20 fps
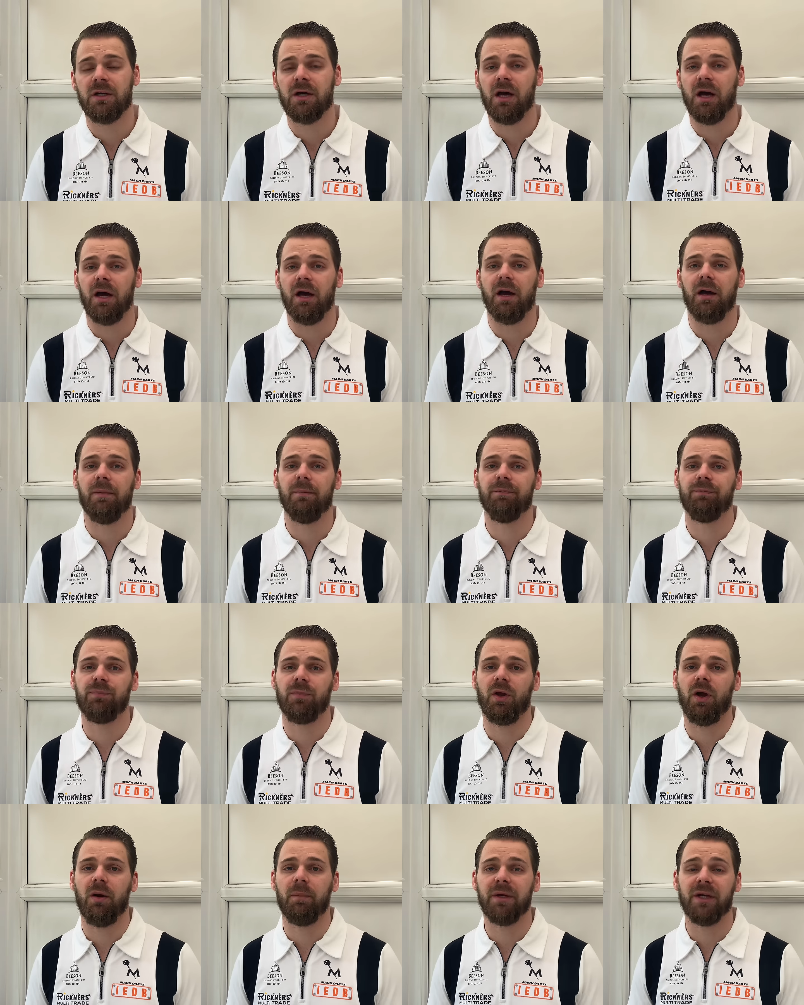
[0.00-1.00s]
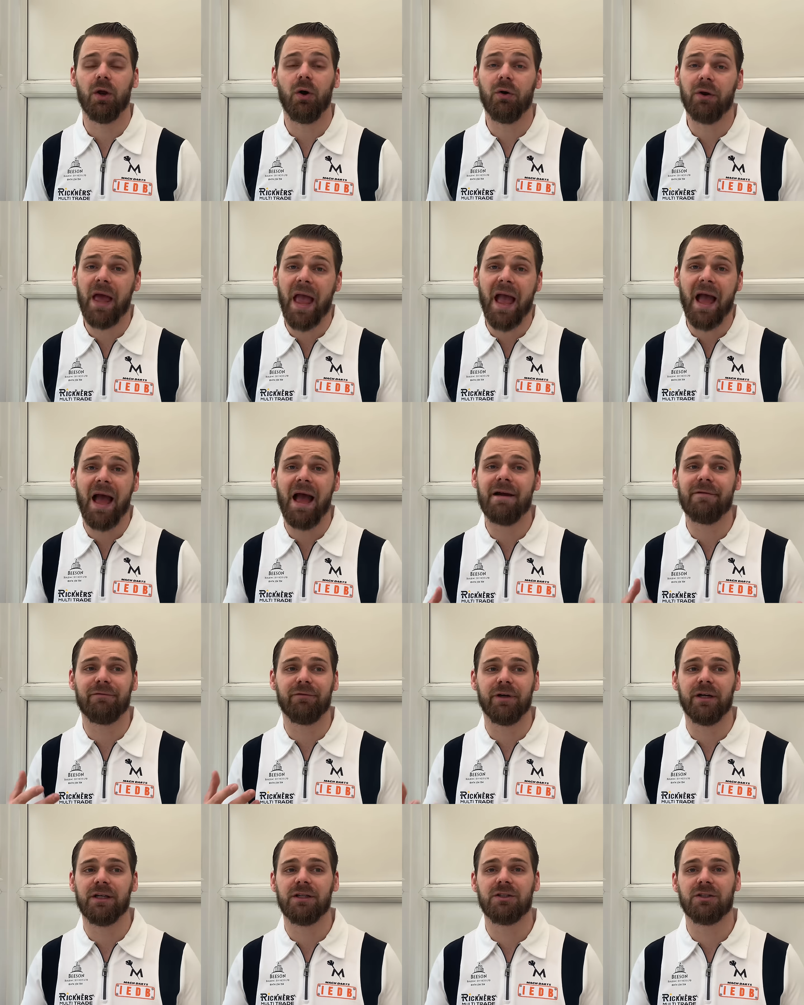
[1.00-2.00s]
I mean, on our
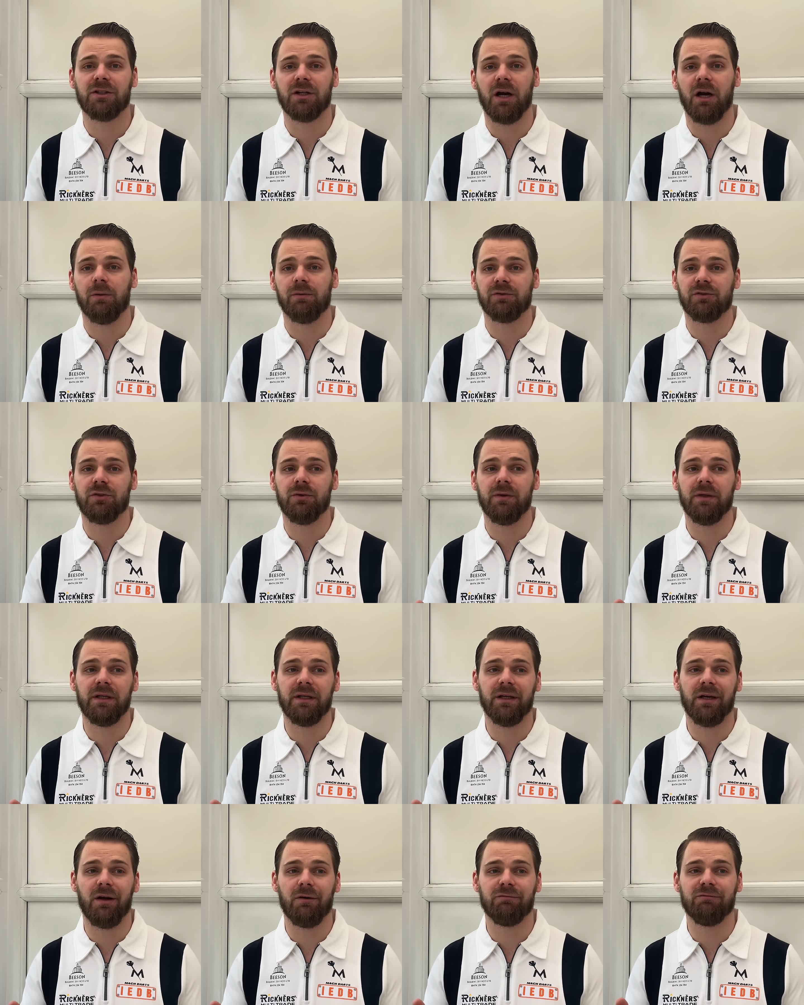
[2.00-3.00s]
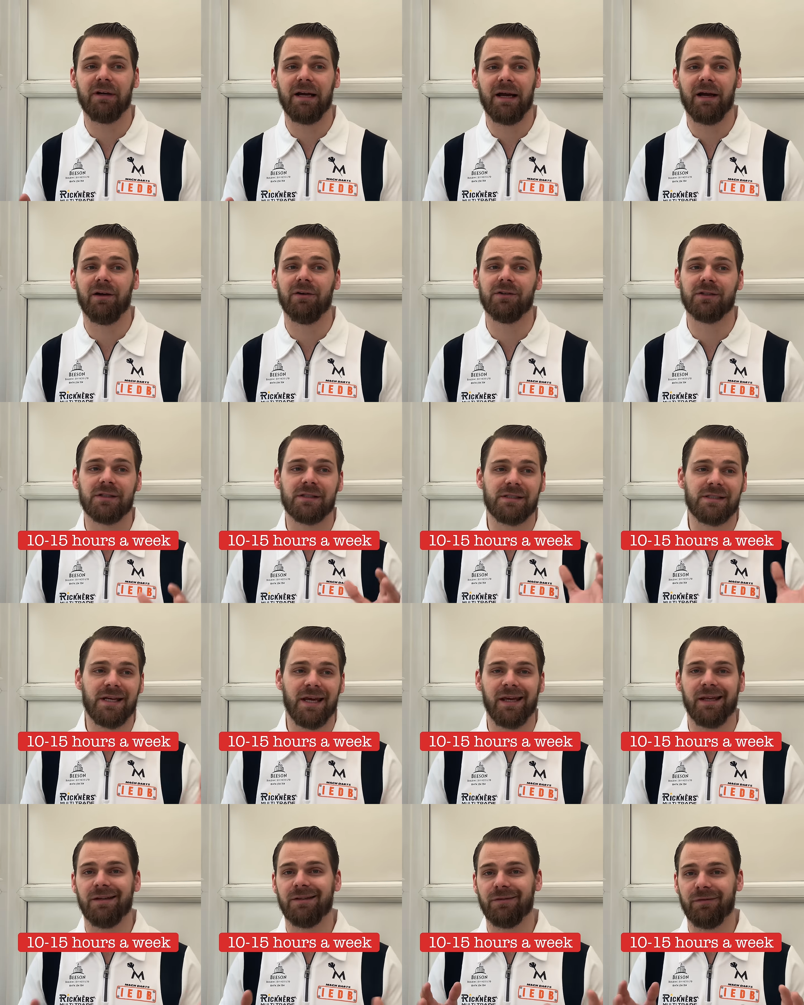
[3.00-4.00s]
average, I was doing around
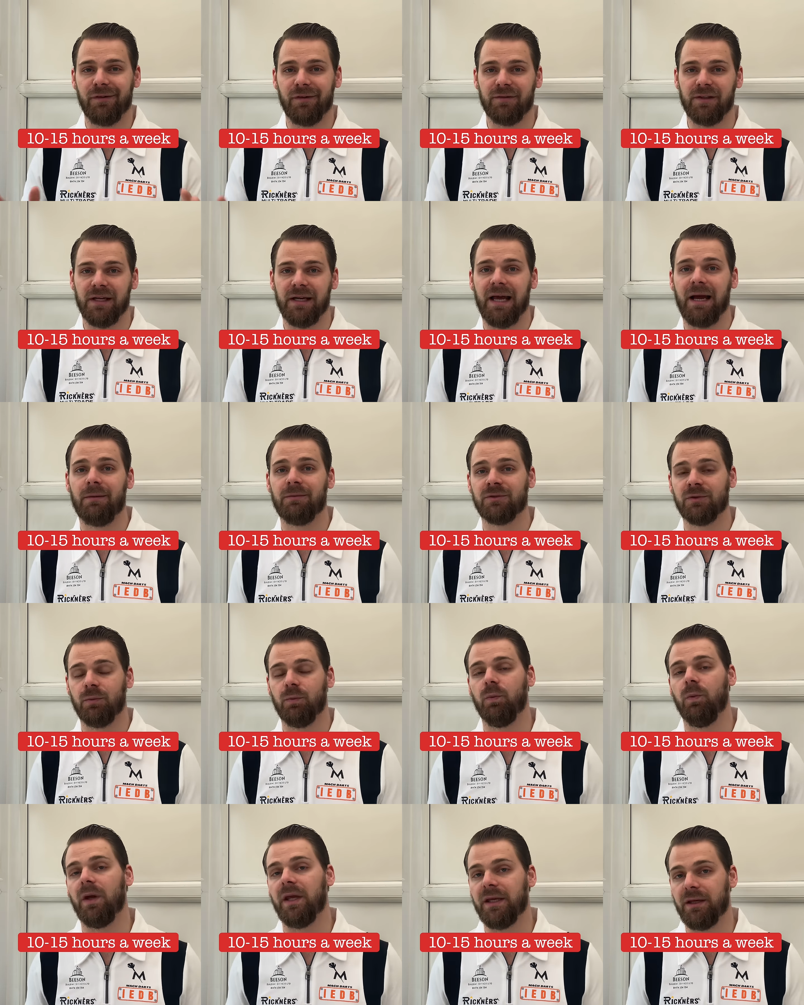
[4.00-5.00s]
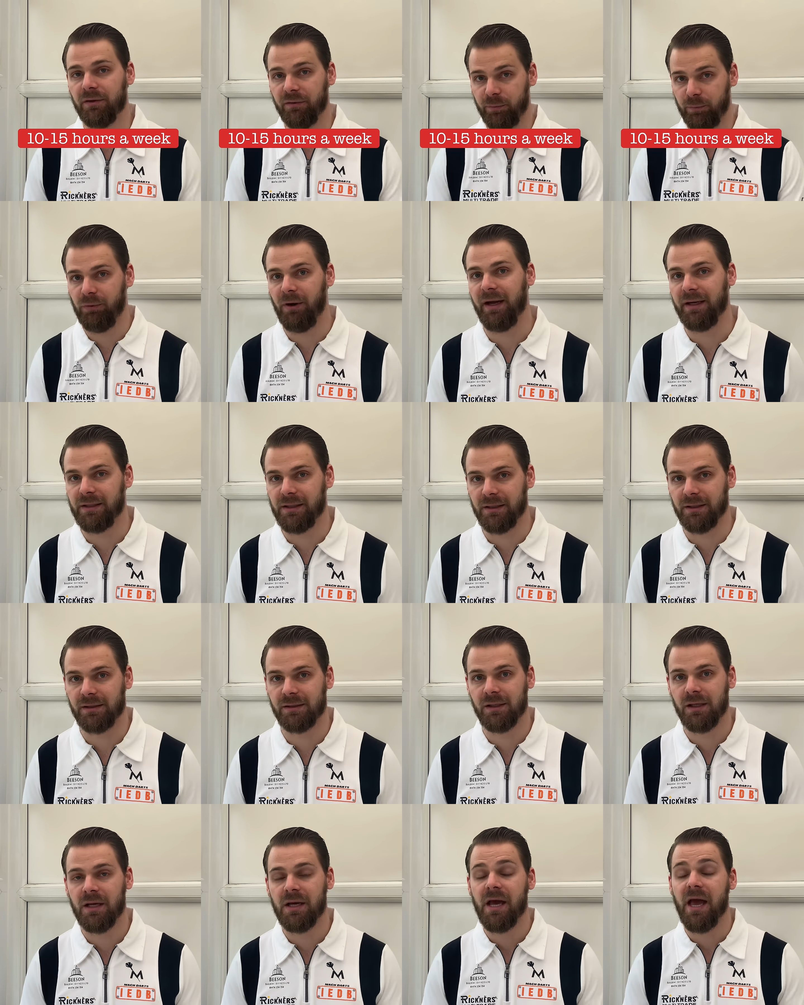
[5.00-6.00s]
10 to 15 hours a week of practice.
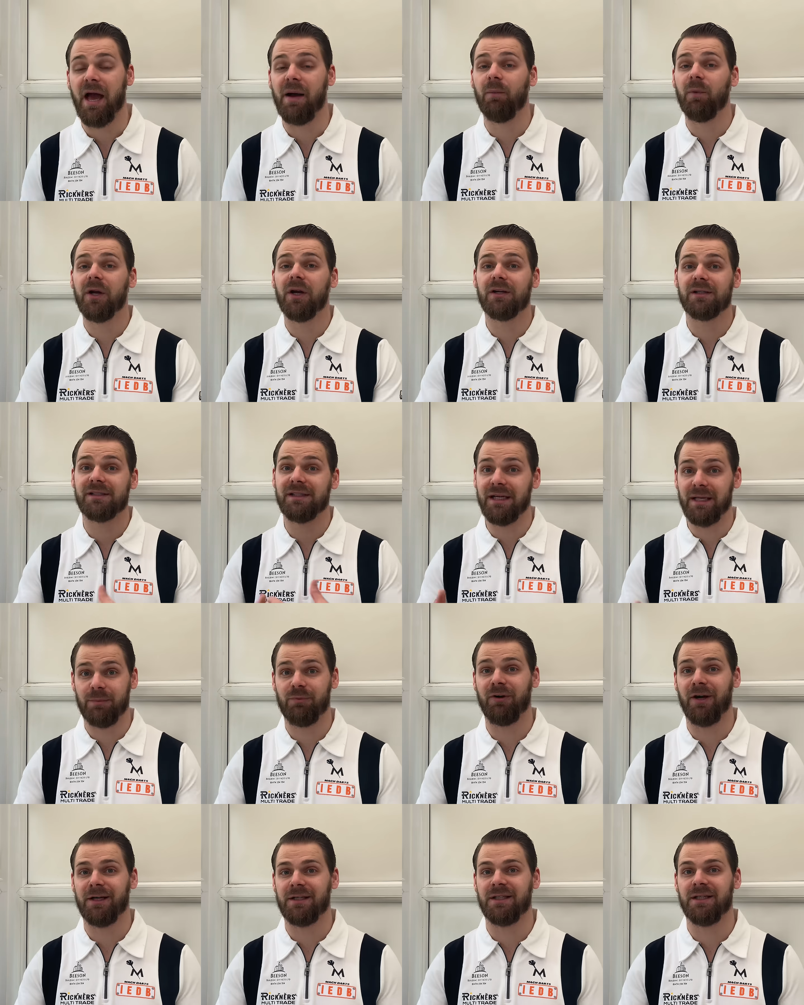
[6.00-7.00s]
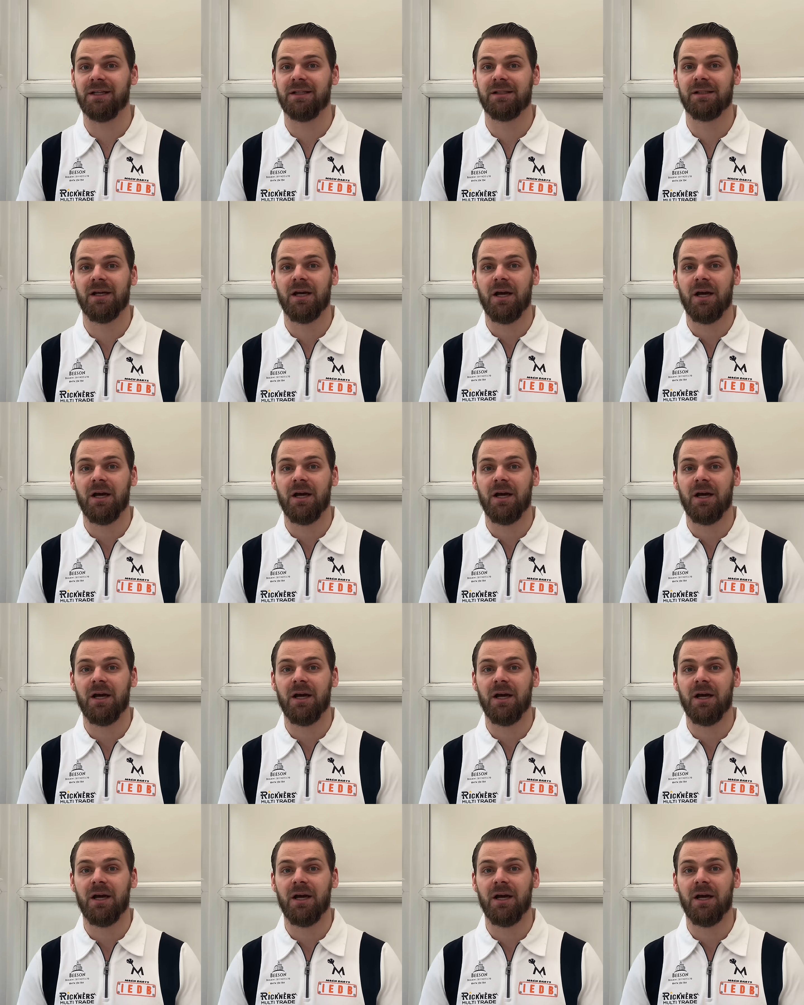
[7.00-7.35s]
And when I say practice,